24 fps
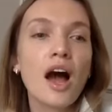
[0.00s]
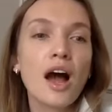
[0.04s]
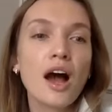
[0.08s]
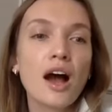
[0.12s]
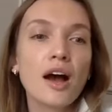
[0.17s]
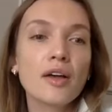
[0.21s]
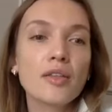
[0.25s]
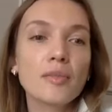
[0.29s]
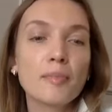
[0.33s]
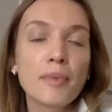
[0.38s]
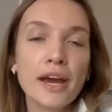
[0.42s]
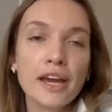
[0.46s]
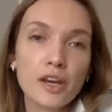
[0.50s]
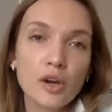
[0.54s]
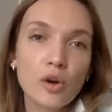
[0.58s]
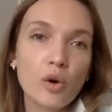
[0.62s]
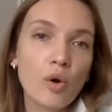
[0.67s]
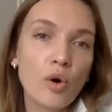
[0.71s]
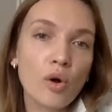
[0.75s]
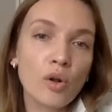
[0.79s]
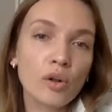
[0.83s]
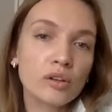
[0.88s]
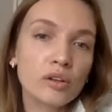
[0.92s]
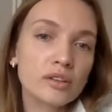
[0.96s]
my
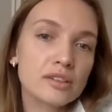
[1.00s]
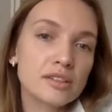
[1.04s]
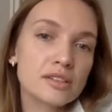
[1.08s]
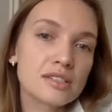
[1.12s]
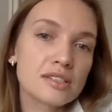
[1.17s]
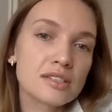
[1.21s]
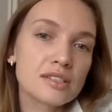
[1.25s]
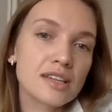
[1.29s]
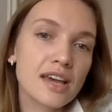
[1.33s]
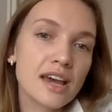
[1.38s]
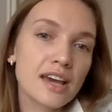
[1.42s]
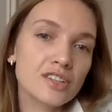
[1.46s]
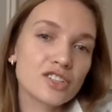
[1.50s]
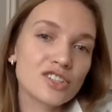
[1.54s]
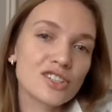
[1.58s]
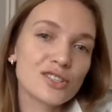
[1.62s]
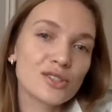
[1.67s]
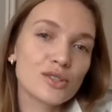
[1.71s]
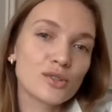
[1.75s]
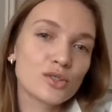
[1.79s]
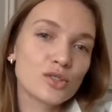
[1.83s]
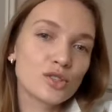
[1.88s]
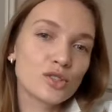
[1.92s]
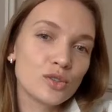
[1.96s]
goal is actually to
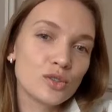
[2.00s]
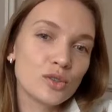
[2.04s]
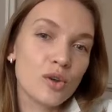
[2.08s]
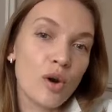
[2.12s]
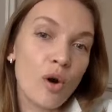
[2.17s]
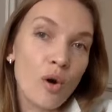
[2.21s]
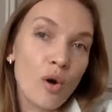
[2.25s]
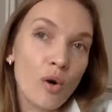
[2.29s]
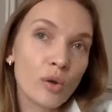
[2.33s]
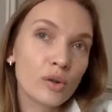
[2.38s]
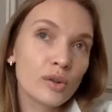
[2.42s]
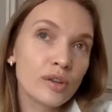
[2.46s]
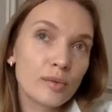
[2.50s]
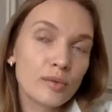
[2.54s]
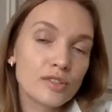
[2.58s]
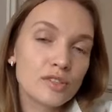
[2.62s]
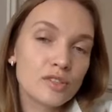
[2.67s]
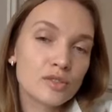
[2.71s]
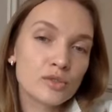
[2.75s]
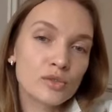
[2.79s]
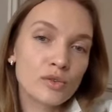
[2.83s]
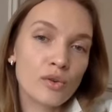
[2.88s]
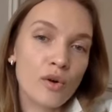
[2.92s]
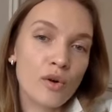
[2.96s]
shoot only with
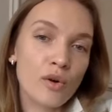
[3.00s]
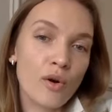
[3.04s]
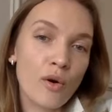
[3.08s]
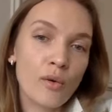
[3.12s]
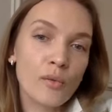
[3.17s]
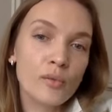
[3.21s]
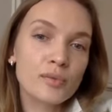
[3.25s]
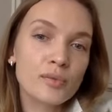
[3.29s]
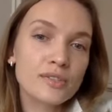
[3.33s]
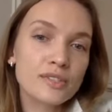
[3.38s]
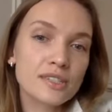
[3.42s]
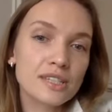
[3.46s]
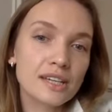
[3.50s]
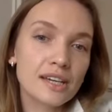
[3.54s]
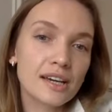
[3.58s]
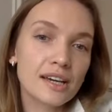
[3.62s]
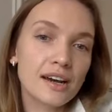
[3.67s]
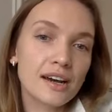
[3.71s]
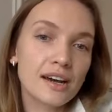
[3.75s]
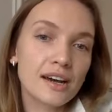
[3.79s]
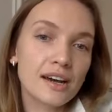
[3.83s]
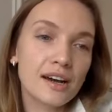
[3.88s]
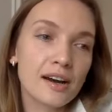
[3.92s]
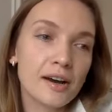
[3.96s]
strobes.
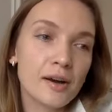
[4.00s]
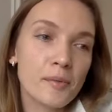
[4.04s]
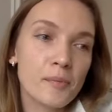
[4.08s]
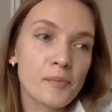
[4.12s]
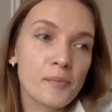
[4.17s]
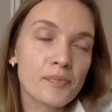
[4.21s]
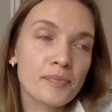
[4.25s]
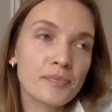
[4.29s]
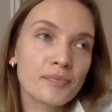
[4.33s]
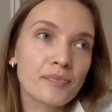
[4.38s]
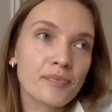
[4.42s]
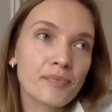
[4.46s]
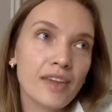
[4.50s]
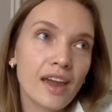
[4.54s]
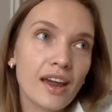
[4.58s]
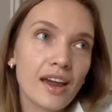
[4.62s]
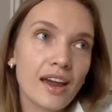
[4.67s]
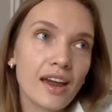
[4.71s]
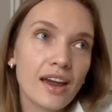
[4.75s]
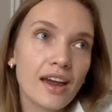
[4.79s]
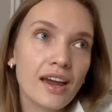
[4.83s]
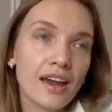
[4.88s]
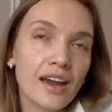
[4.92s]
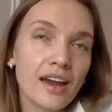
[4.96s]

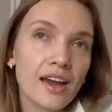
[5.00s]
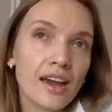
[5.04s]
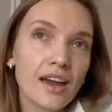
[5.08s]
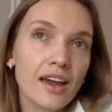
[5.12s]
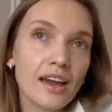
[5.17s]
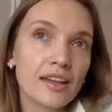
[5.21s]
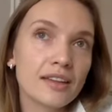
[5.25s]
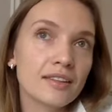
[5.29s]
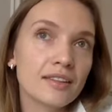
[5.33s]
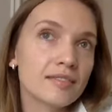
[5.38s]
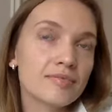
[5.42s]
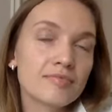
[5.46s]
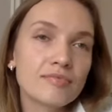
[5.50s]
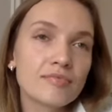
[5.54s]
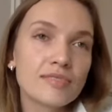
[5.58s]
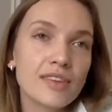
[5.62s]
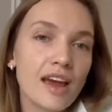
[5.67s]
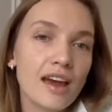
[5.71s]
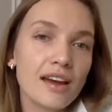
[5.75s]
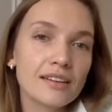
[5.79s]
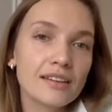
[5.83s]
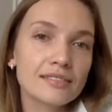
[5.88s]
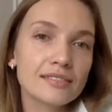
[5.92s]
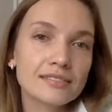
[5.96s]
And
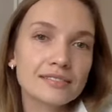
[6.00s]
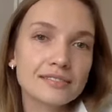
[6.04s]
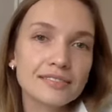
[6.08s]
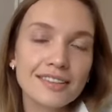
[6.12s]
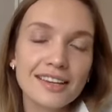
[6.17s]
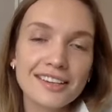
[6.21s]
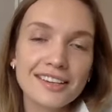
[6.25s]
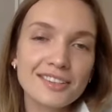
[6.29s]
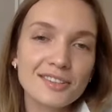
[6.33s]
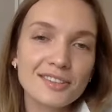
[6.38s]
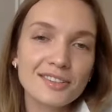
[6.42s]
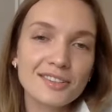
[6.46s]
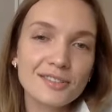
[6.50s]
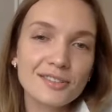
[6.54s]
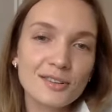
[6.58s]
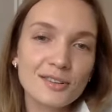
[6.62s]
yeah, I don't know.